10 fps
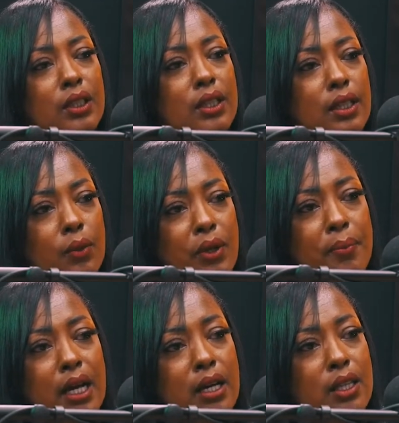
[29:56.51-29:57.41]
hook up
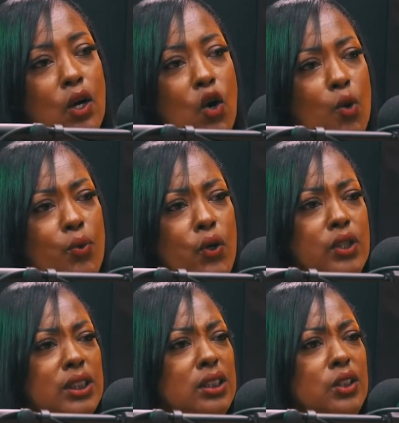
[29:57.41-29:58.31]
with my other
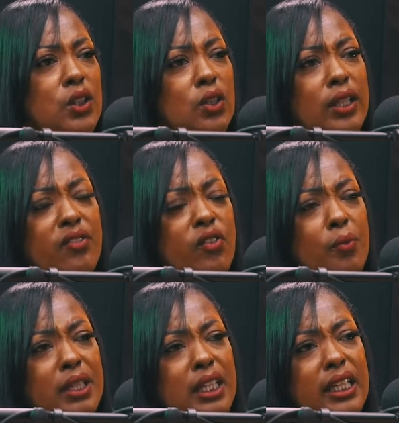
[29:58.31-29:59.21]
homegirls. You know, they
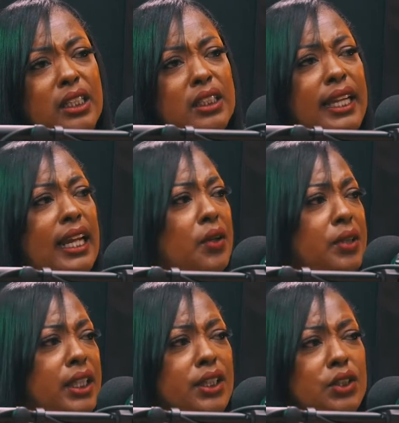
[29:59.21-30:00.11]
from Atlanta, they
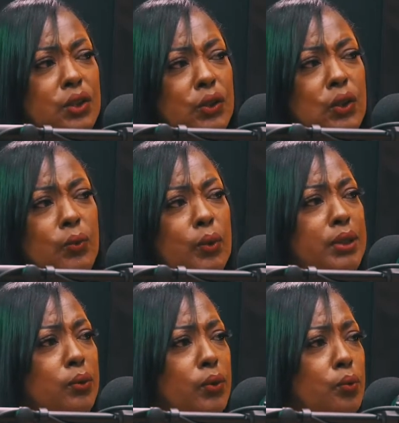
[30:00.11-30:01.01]
out there too.
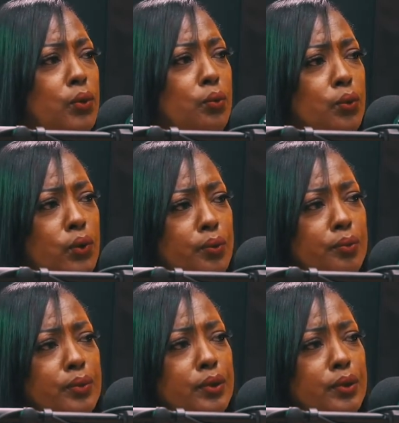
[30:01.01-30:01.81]
Whoop de whoop whoop whoop.